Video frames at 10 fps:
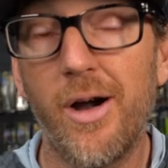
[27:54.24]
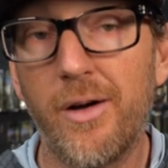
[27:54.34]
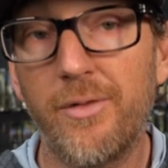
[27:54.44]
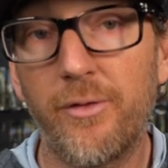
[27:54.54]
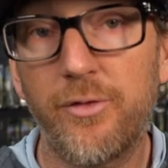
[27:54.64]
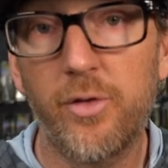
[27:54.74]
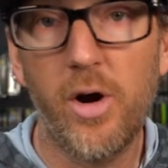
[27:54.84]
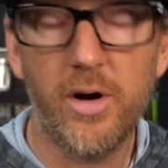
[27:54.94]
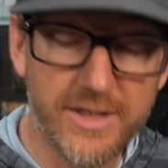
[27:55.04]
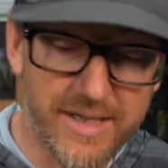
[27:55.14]
of
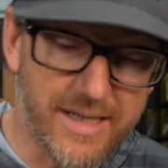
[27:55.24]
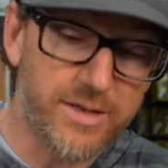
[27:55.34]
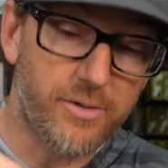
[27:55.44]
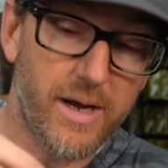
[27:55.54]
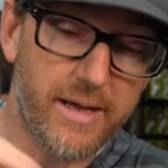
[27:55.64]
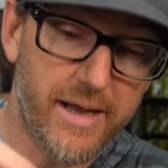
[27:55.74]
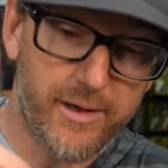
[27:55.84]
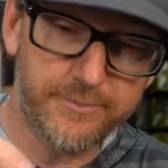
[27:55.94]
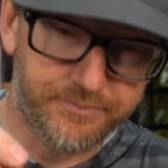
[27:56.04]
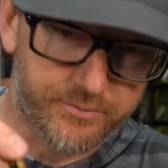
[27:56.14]
frog season right
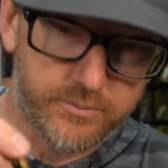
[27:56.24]
now.